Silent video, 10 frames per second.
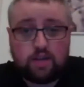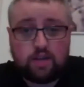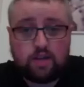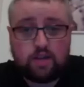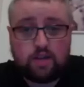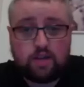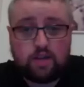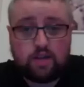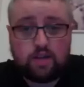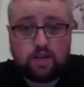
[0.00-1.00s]
But
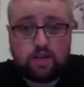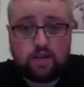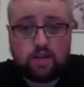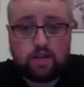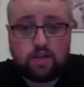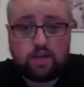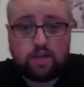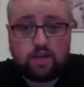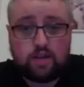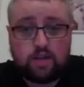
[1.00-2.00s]
I'm not going to
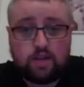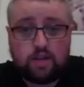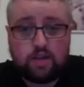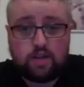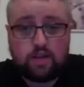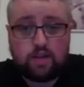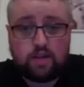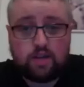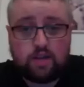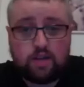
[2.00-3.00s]
pick Moktarian in this
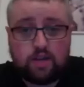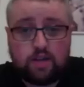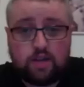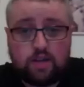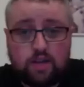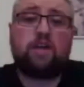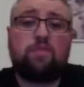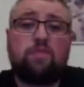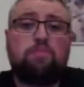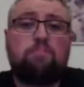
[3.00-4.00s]
spot here. I'd be very
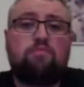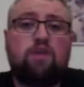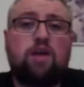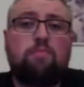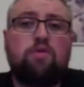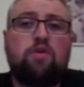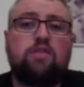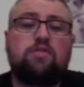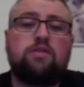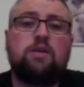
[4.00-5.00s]
surprised if he beat
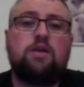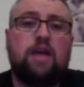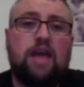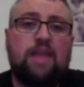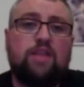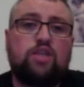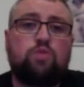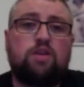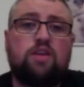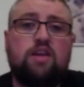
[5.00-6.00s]
Ryan Benoit
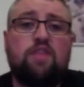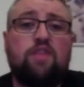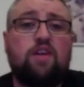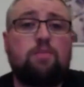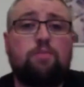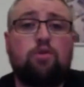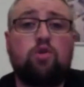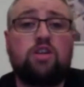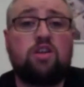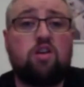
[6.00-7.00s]
in this one here. I
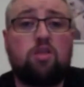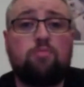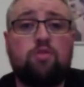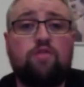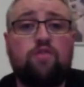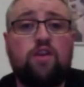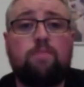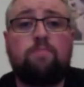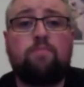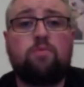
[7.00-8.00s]
think that Benoit can hurt him on
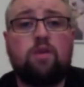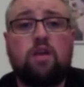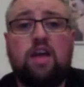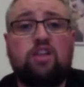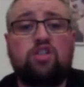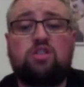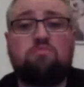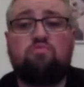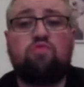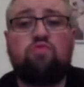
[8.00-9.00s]
the feet
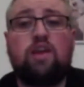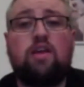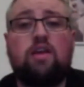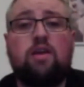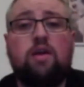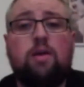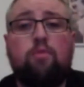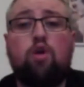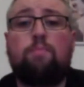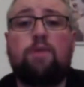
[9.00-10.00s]
and just really
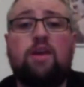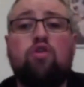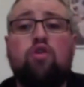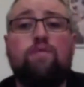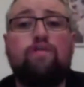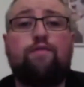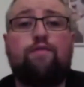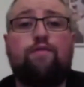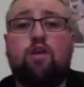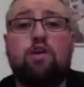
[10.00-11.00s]
put a beating on
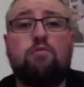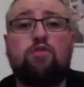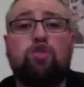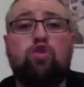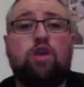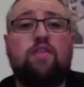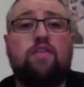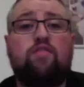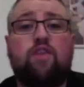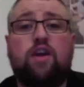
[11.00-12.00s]
him for the
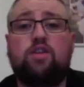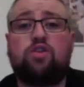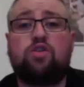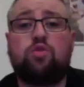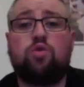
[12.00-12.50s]
majority of this fight.